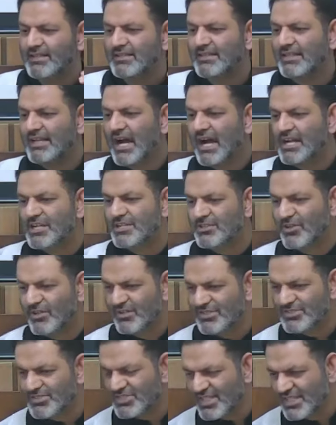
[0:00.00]
the
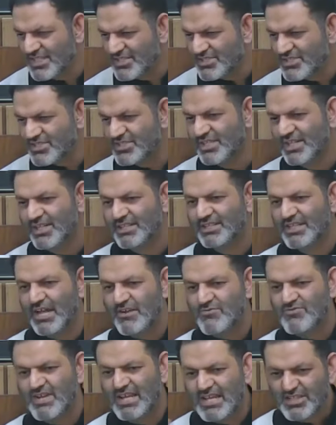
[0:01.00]
ideologies,
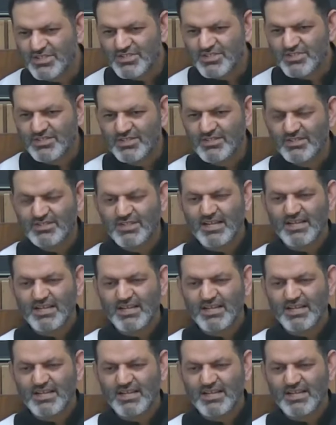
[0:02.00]
the religion,